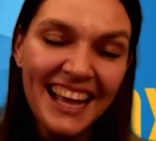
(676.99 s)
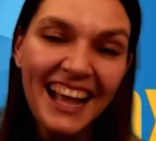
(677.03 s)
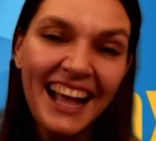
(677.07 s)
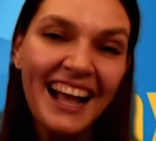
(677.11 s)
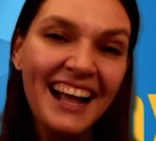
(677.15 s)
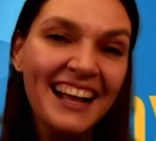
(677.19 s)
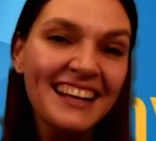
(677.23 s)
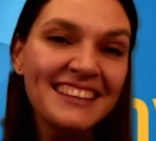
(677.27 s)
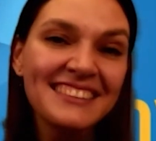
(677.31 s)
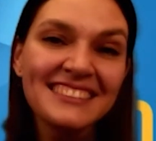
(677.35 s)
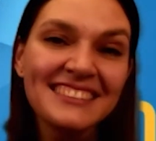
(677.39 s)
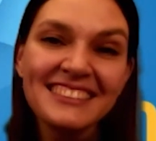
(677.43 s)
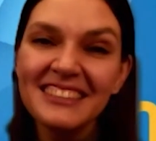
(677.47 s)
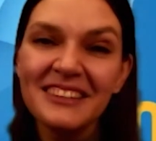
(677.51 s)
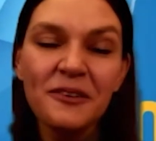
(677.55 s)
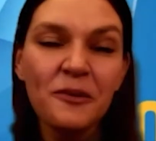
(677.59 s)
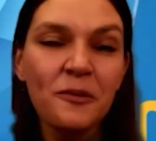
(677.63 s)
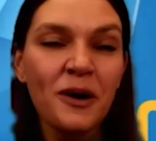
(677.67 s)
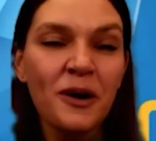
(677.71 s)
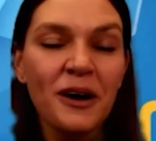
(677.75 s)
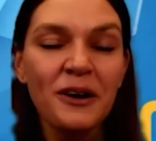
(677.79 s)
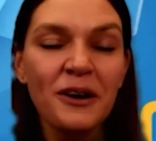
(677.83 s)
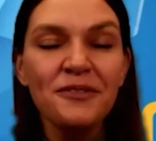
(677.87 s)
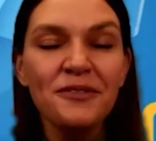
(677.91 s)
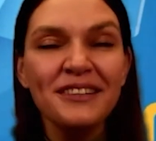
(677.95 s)
And
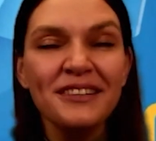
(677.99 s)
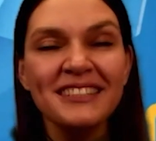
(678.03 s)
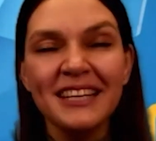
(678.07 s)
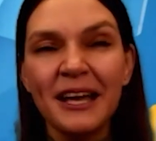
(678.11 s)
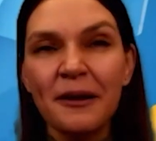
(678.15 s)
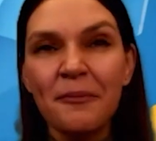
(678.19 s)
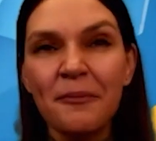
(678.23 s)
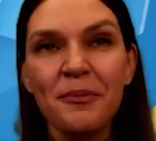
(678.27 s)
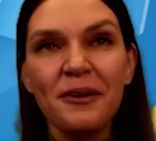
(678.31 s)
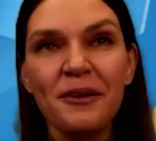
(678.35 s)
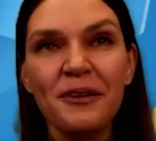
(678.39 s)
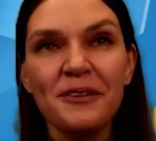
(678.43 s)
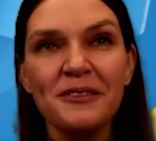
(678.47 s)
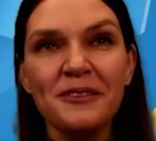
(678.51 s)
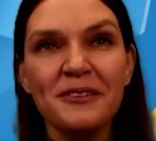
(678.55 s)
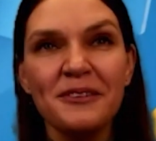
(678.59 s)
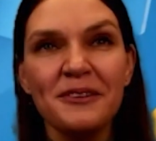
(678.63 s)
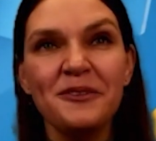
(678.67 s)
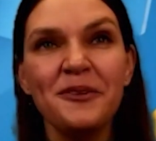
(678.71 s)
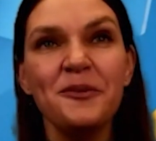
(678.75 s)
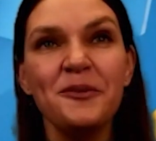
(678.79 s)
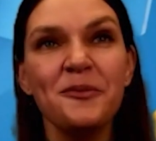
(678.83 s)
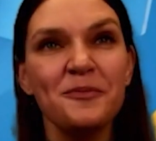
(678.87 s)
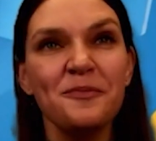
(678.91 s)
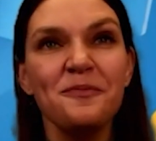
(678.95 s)
one of example, you
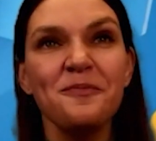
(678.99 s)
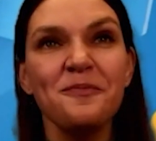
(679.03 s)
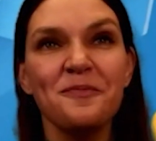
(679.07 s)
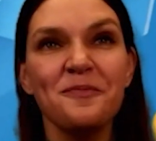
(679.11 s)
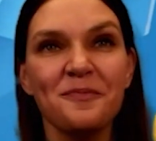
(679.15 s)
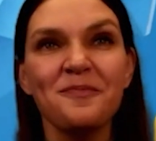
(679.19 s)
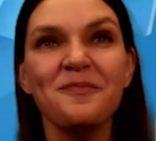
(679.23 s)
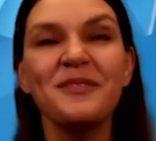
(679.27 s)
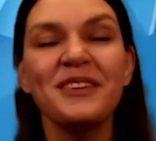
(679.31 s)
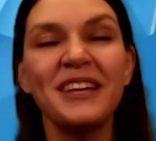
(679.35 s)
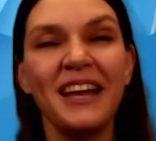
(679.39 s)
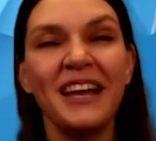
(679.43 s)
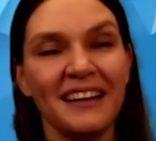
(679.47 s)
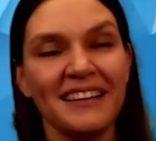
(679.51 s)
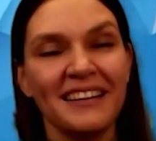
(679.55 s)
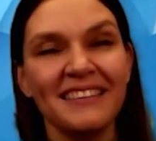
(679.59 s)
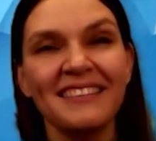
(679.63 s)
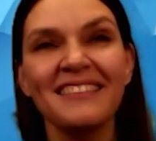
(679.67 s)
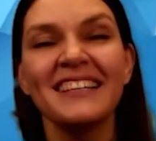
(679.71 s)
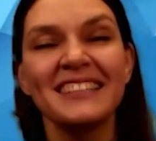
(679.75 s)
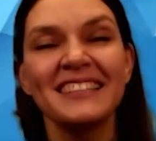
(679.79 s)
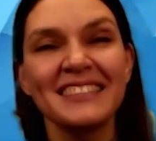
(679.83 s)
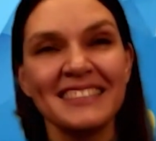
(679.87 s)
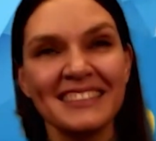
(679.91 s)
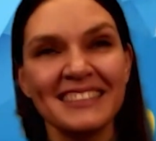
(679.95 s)
know, yeah,
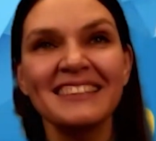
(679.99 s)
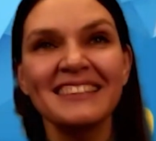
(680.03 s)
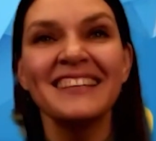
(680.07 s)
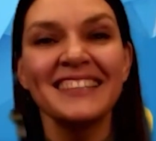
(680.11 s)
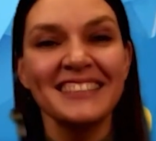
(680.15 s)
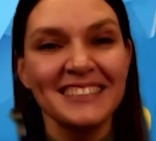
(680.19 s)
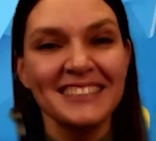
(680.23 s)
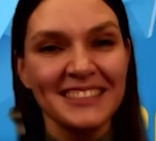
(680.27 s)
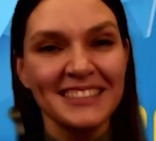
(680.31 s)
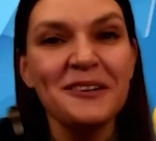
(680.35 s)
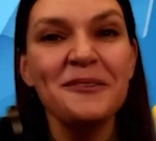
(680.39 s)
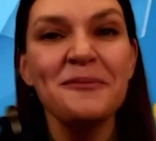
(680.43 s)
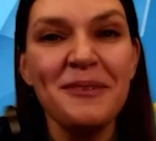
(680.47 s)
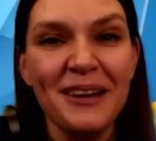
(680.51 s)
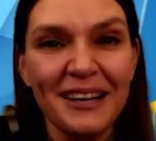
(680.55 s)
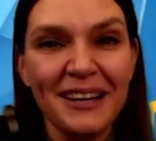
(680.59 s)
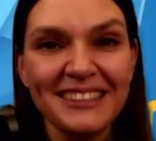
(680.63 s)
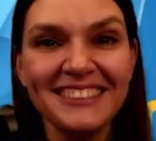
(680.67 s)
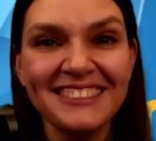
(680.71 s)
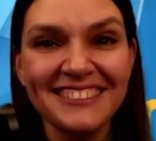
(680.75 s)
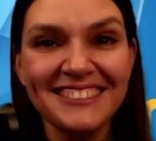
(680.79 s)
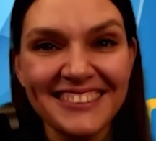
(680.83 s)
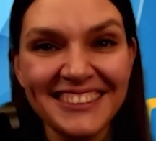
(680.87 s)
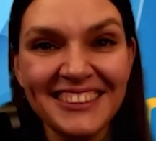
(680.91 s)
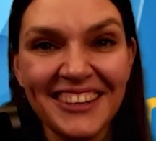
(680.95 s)
let's go back
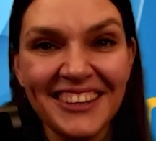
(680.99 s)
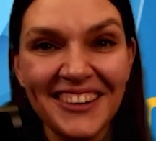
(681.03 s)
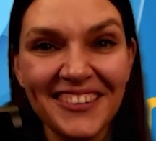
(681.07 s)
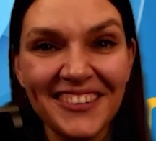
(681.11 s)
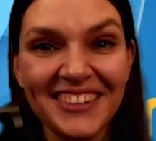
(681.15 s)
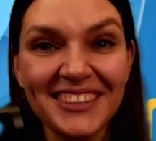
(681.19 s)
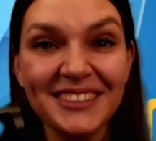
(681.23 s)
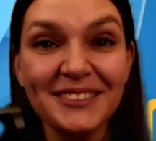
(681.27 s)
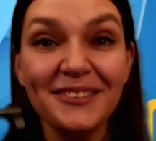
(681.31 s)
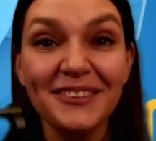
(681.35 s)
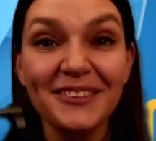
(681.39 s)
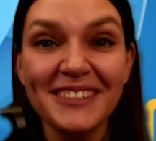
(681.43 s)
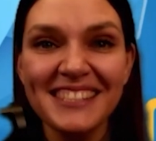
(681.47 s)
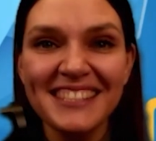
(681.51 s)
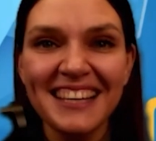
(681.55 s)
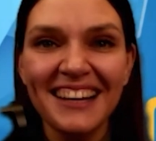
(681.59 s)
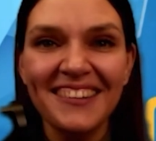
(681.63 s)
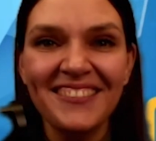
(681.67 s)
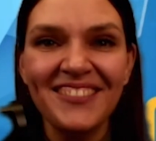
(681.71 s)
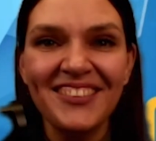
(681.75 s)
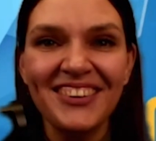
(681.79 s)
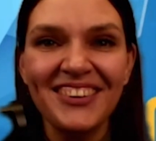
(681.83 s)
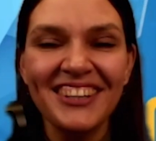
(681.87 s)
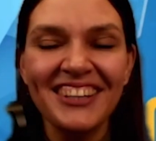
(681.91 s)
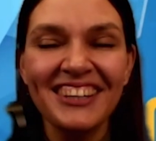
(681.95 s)
to e-commerce, for
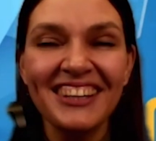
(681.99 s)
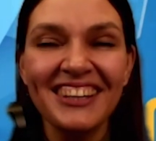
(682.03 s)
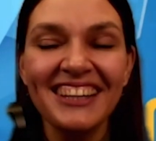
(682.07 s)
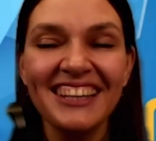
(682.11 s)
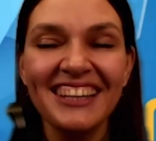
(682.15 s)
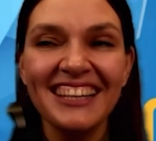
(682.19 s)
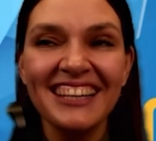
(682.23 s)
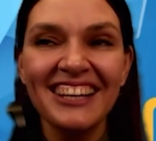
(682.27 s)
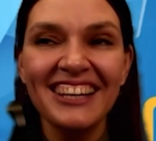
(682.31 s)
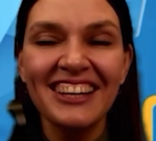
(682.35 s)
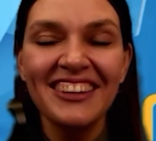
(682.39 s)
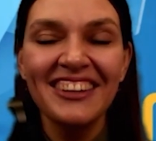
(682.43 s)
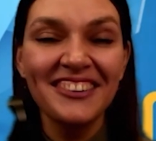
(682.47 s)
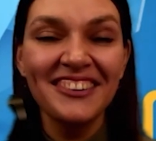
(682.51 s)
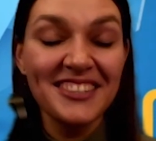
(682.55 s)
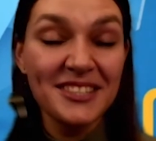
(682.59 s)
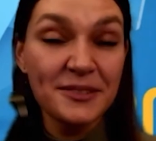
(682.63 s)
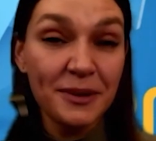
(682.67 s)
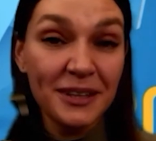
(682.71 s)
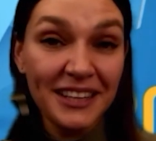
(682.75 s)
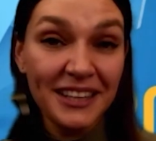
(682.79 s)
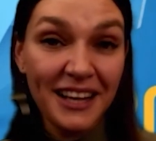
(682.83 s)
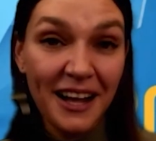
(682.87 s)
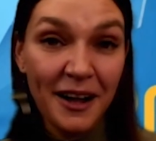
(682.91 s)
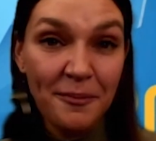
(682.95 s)
example. There is
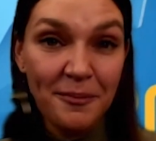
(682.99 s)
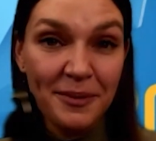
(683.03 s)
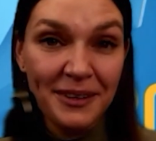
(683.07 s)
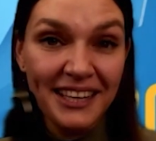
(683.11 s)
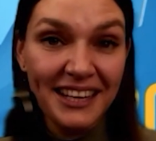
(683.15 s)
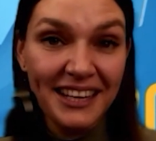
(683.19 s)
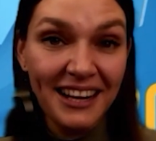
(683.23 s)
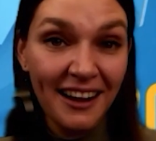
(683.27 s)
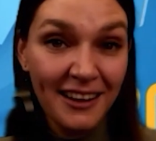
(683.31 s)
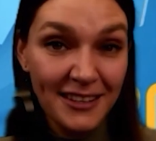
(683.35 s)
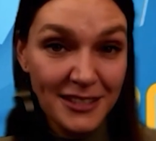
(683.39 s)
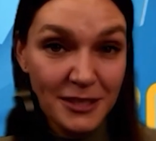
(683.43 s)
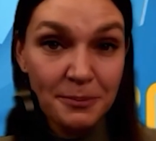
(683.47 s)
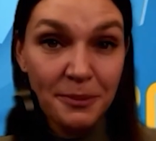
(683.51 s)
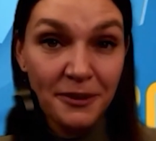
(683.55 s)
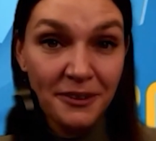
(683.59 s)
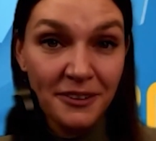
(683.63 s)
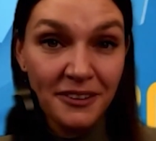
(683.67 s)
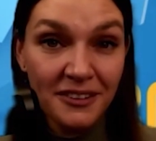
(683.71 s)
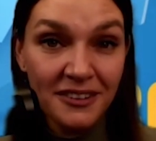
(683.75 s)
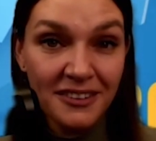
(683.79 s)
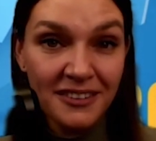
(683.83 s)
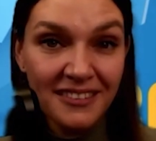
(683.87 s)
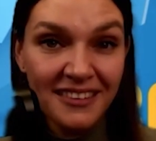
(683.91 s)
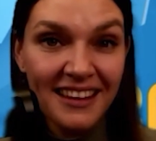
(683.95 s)
one company,
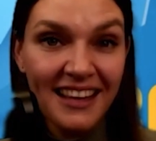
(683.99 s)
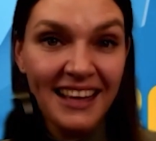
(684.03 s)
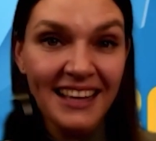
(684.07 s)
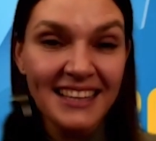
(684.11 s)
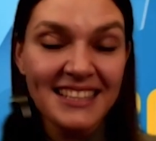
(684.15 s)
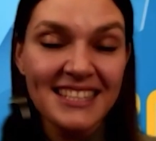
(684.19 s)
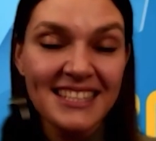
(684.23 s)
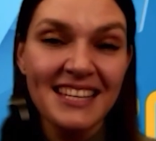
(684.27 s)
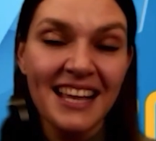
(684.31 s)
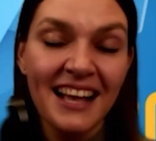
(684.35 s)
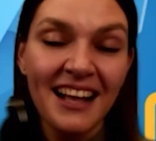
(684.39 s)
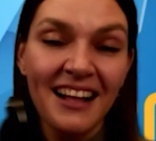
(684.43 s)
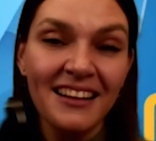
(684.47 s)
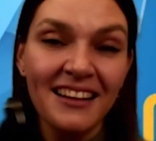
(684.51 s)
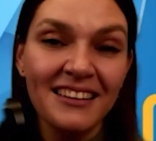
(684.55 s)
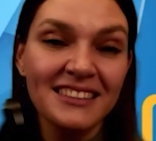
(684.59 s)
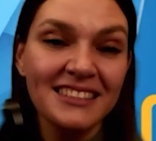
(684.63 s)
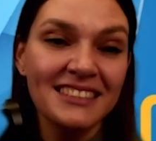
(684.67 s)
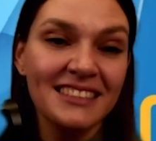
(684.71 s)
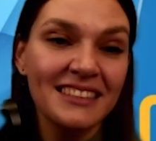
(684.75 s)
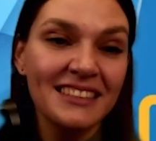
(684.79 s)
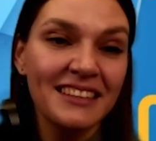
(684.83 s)
Casper, that sells